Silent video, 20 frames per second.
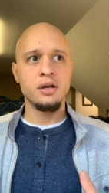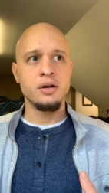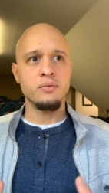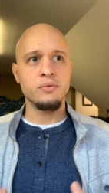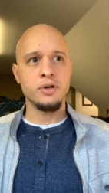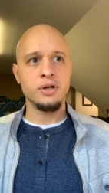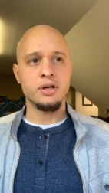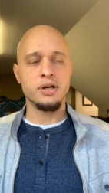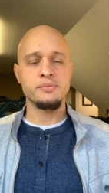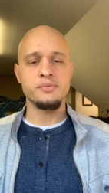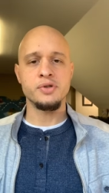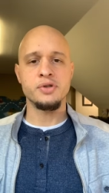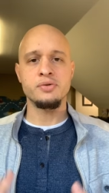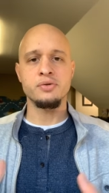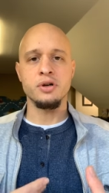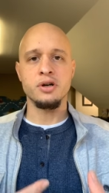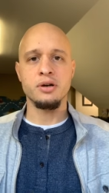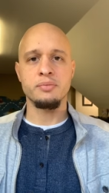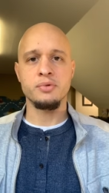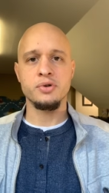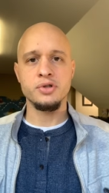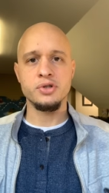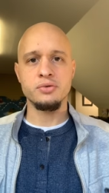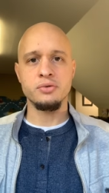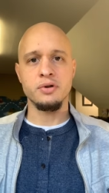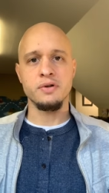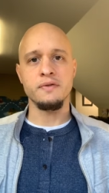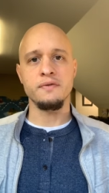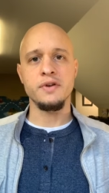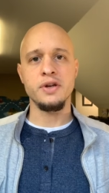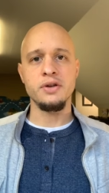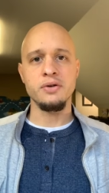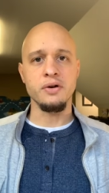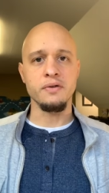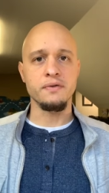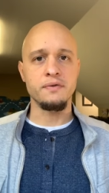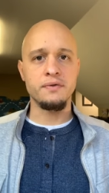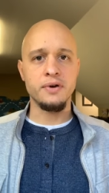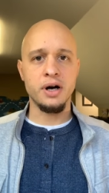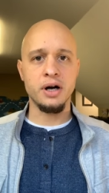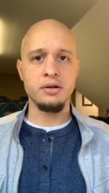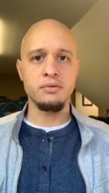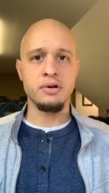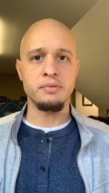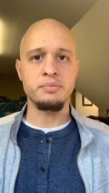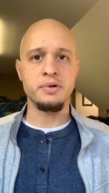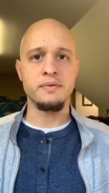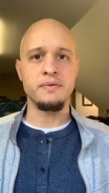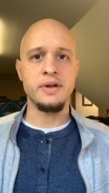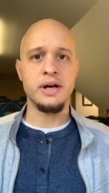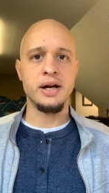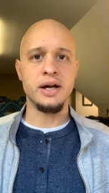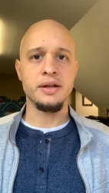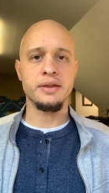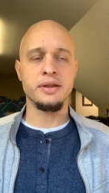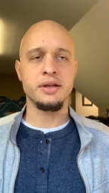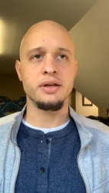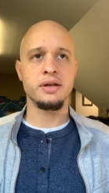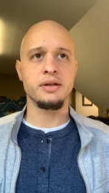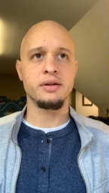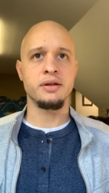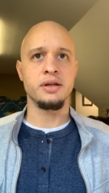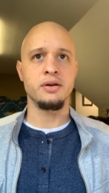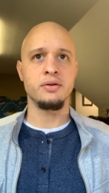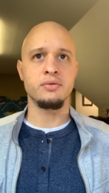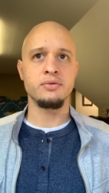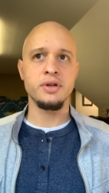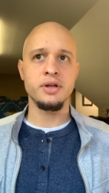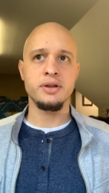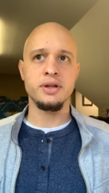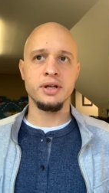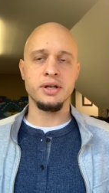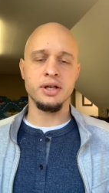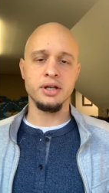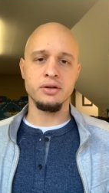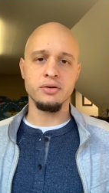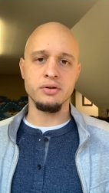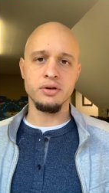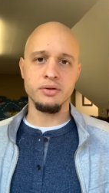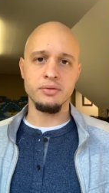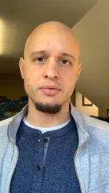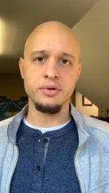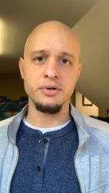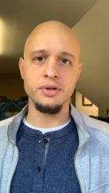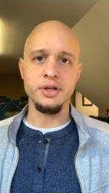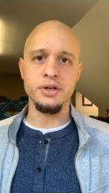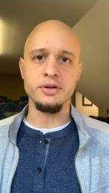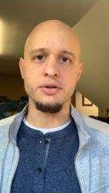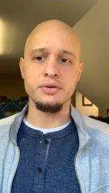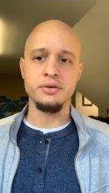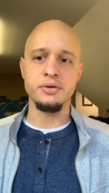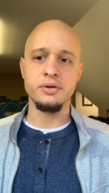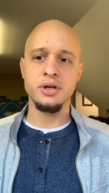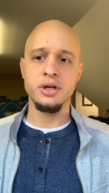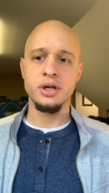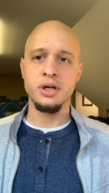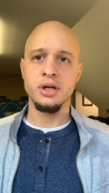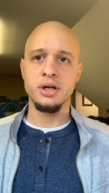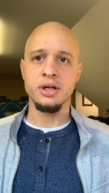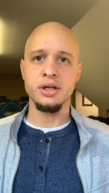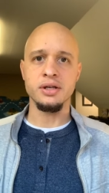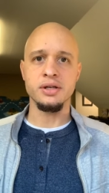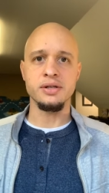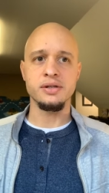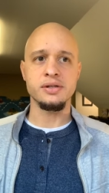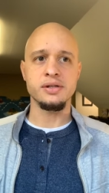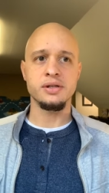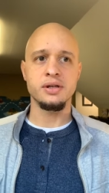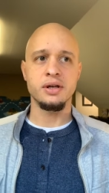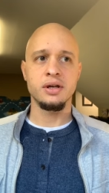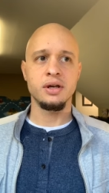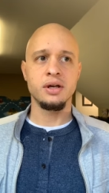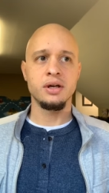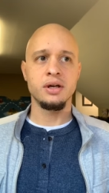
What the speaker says: when it comes to a commercial or a video follow-up of that, I think the only thing that you could really do is